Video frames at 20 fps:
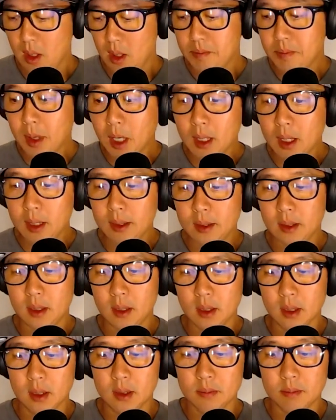But
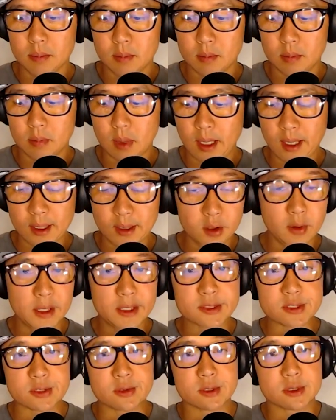um, I had no
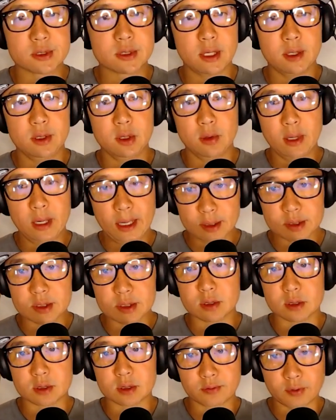answers. I had no
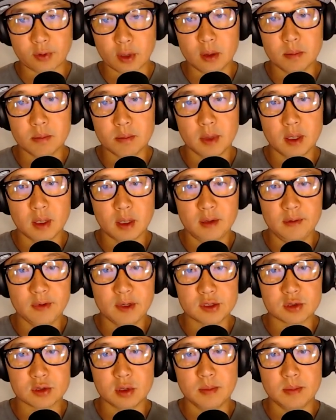answers from the
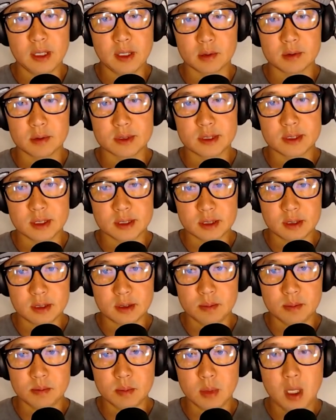conventional medical
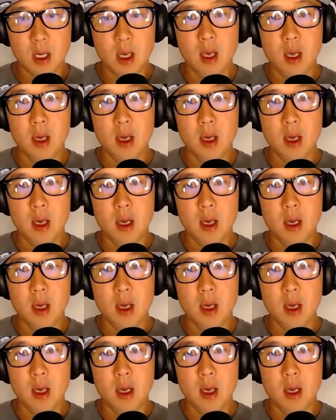system.